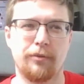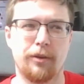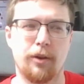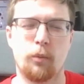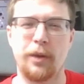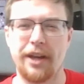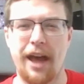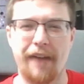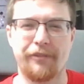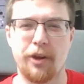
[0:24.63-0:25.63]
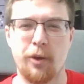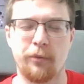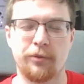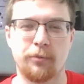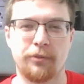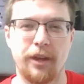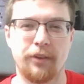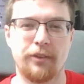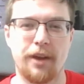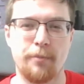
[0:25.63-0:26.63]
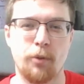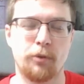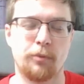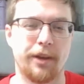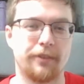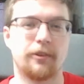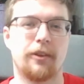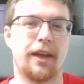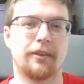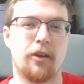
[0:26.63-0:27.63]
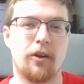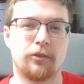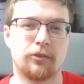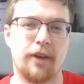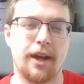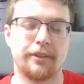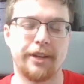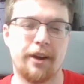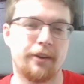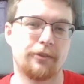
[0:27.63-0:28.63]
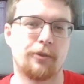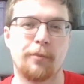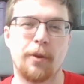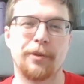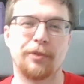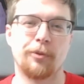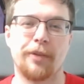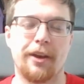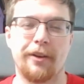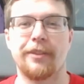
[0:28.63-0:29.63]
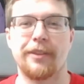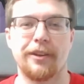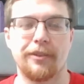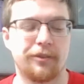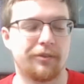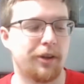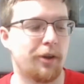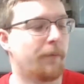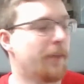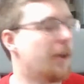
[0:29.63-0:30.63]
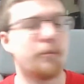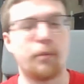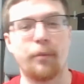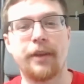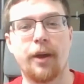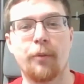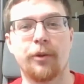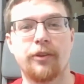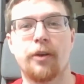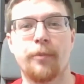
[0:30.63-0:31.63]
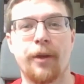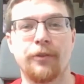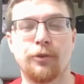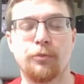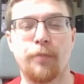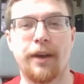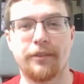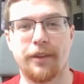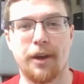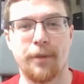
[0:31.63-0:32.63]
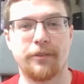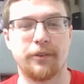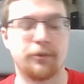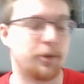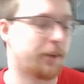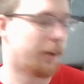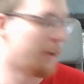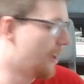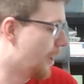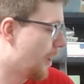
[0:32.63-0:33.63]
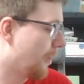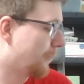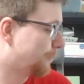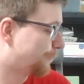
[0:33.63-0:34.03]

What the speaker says: a week and a half ago of some sales that I pulled when I still had long, scraggly hair, so I'll probably throw that on at the end of this video. But mainly I want to talk about the two buys that I made this week. The